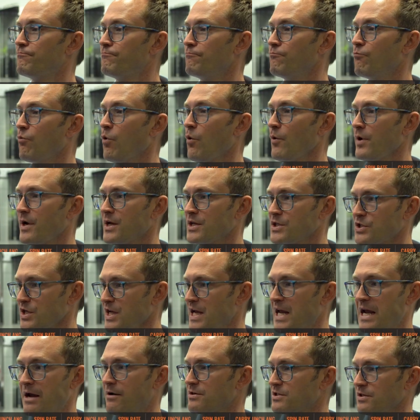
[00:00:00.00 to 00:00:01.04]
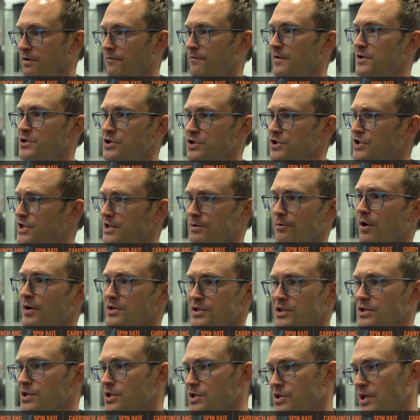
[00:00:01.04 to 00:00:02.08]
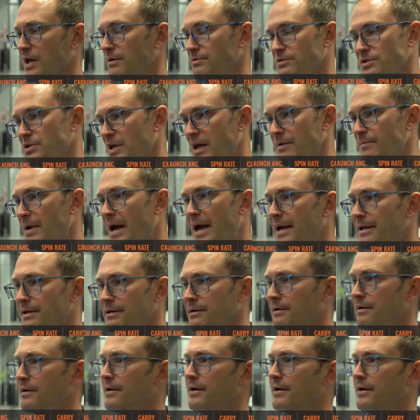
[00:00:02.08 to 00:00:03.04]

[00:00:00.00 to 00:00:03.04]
what we can see here is efficiency-wise is the same head.